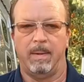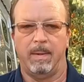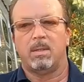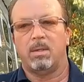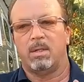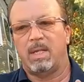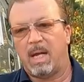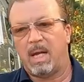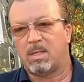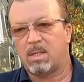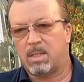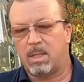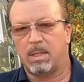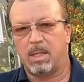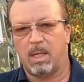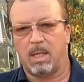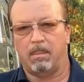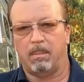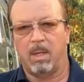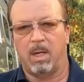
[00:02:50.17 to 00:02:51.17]
So that's the
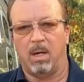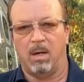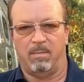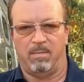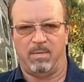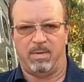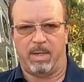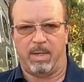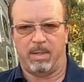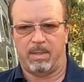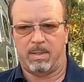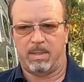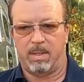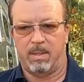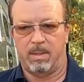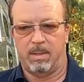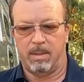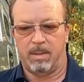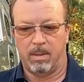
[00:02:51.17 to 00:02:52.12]
dilemma of this.